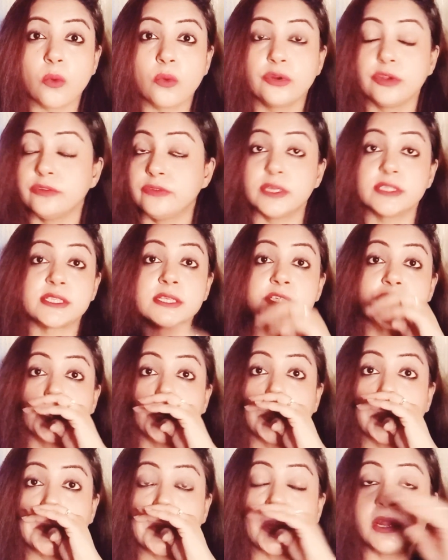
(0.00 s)
Reverse
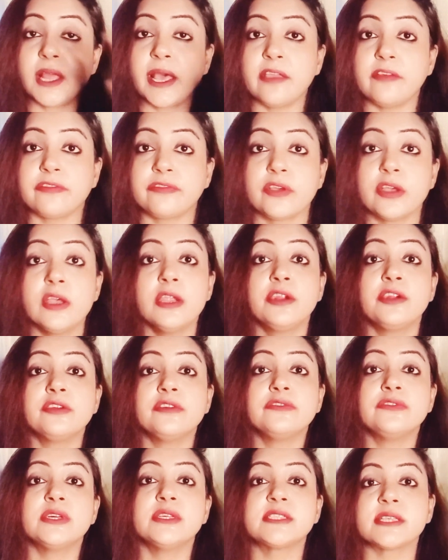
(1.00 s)
engineer your life.
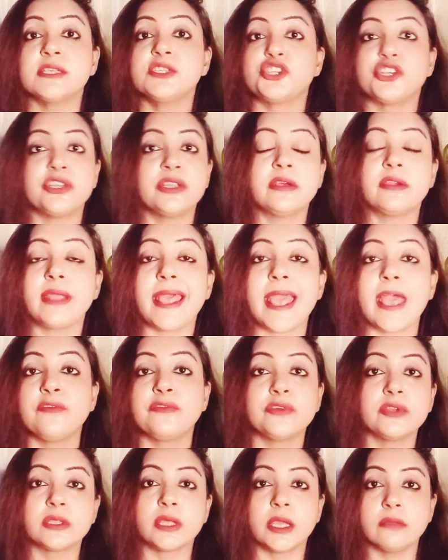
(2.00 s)
Reverse engineer
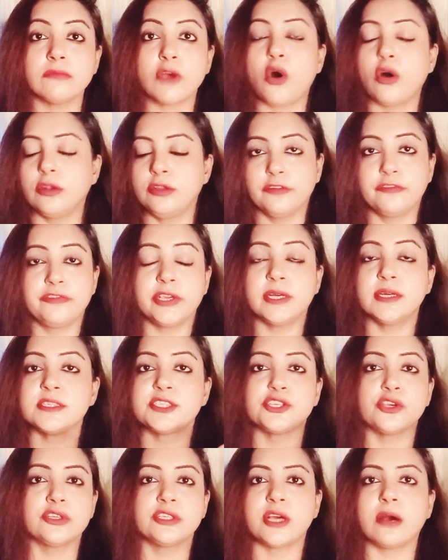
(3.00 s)
everything. All your fears,
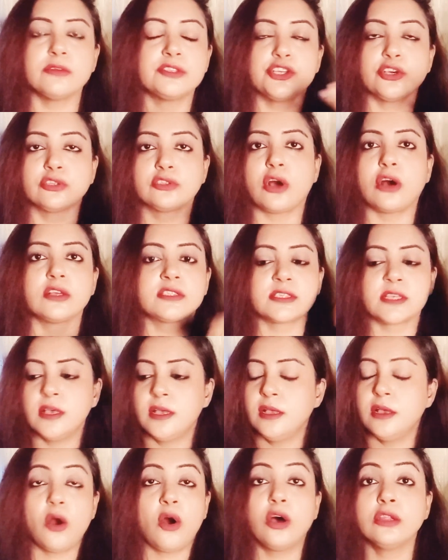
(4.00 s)
your doubts, your thoughts
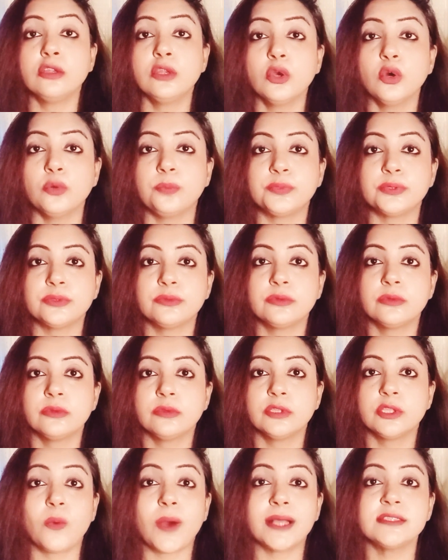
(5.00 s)
on loop.
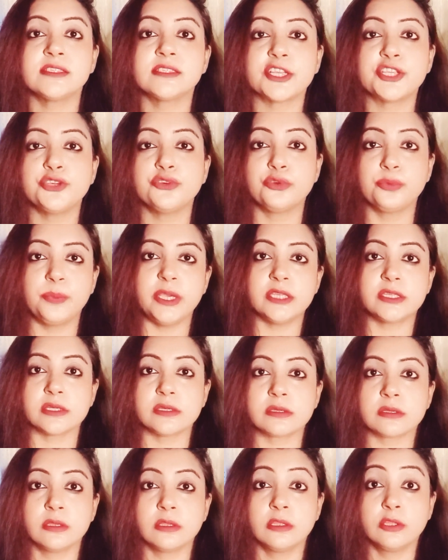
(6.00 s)
The ones that you
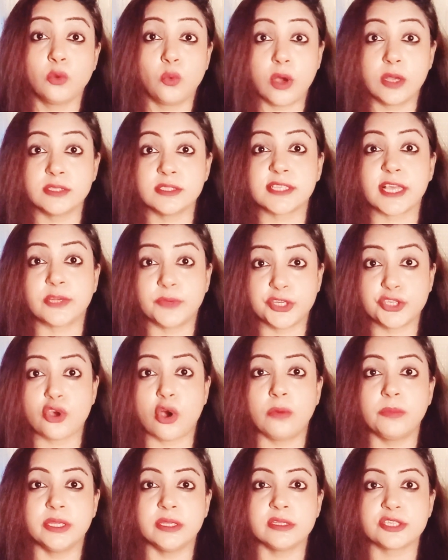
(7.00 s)
repeated. The ones that were
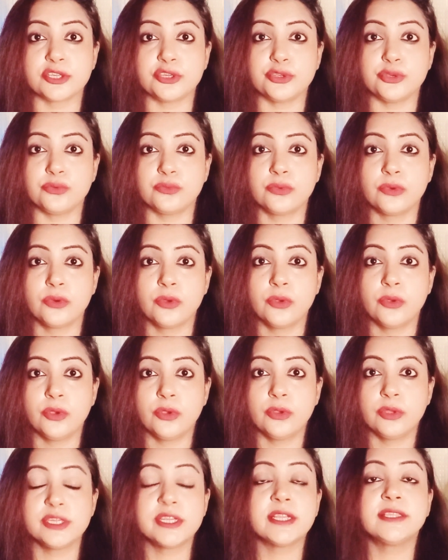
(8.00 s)
dominant in you.
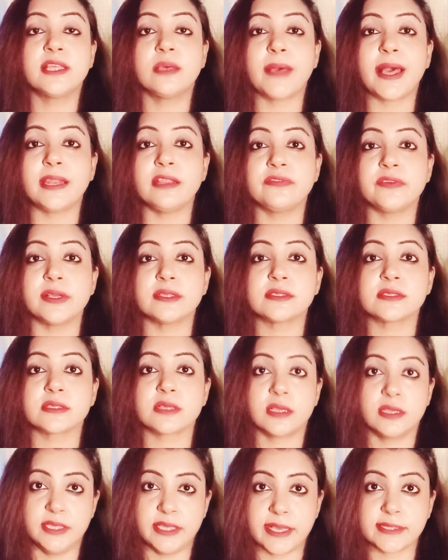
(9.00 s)
Did they manifest?
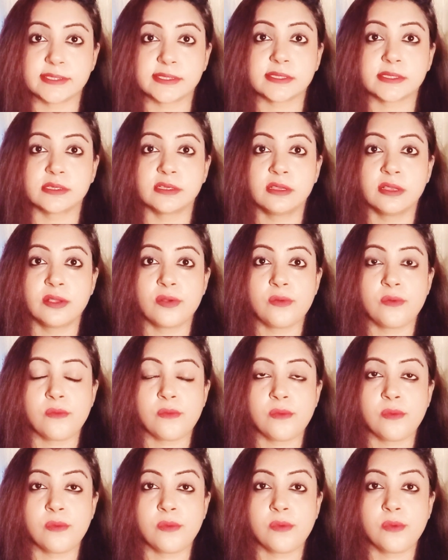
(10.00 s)
Yes,
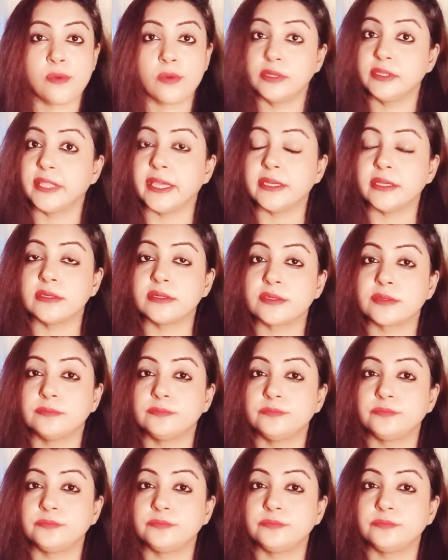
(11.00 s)
they did.